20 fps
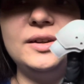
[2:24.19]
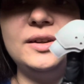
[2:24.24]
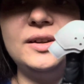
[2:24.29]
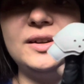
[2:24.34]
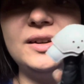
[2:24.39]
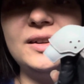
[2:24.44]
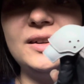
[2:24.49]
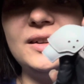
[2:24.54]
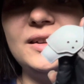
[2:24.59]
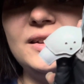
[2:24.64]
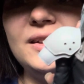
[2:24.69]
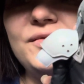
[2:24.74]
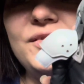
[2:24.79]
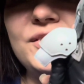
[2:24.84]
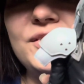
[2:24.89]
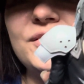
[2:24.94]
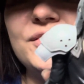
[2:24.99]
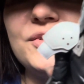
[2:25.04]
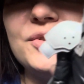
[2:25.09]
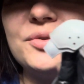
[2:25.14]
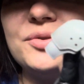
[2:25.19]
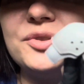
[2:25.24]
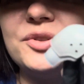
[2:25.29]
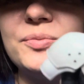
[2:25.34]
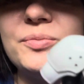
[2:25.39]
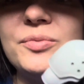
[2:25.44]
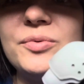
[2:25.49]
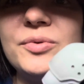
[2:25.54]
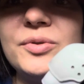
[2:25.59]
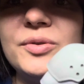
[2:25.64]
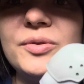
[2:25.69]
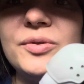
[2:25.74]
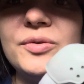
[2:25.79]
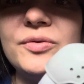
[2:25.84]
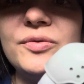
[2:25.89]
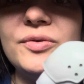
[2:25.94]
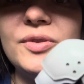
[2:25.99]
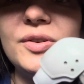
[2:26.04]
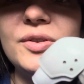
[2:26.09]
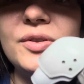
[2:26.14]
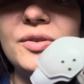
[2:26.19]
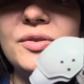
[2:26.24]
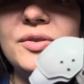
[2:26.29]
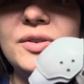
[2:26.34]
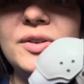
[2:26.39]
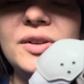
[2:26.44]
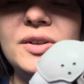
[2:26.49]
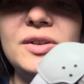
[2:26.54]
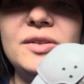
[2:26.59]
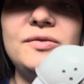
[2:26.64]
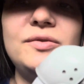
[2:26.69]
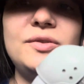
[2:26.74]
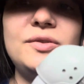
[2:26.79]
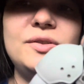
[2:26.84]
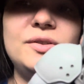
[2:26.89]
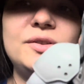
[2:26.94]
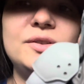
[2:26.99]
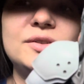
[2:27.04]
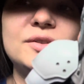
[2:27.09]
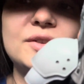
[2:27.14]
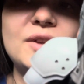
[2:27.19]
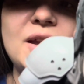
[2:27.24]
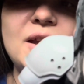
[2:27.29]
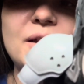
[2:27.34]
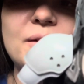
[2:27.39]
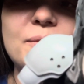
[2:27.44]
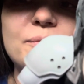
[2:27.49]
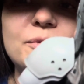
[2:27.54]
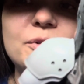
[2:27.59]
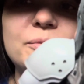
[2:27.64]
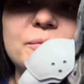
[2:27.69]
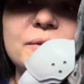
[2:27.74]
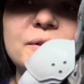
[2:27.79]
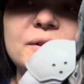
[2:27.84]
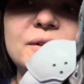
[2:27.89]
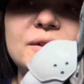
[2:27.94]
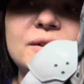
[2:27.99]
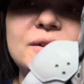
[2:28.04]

and it never shows up good enough on this camera, but